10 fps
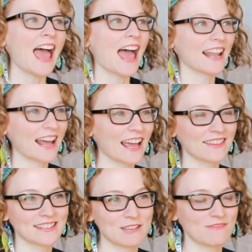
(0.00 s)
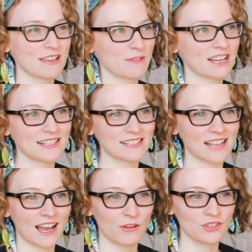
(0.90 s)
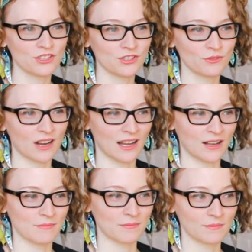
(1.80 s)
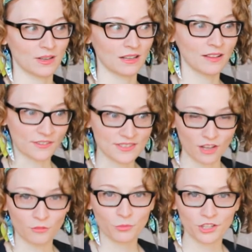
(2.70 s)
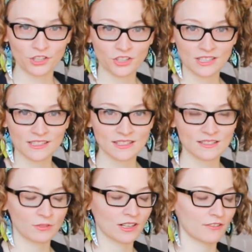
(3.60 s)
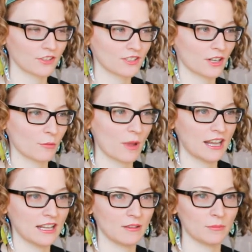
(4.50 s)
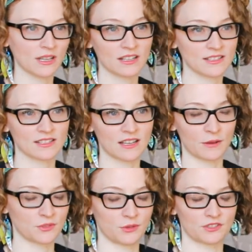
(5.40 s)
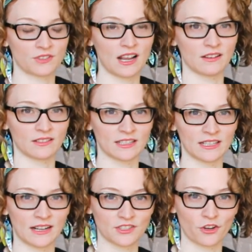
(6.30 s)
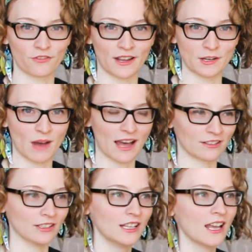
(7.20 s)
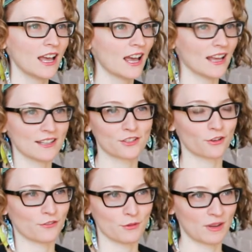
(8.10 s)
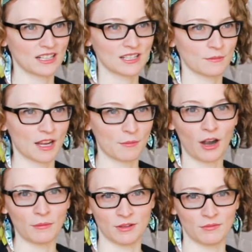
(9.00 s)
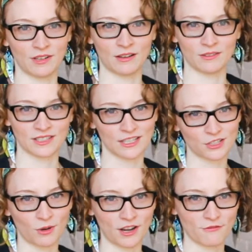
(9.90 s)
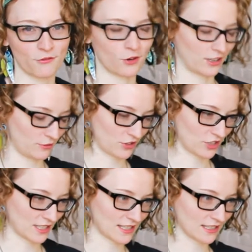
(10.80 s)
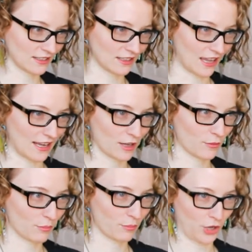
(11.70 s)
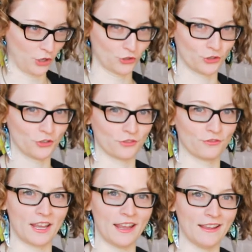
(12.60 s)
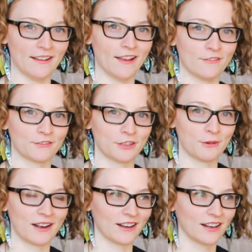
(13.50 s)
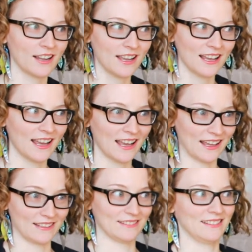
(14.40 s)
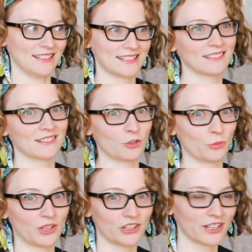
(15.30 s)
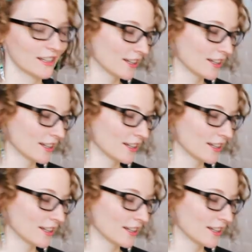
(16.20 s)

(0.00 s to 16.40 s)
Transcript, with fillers: And I had the same thing because I would do um, a lot of self portraits when I first started painting because I was always around. I didn't have to go find a model, and so if you went into my apartment when I was like 24, it was just like pictures of Kate everywhere and it's a little weird.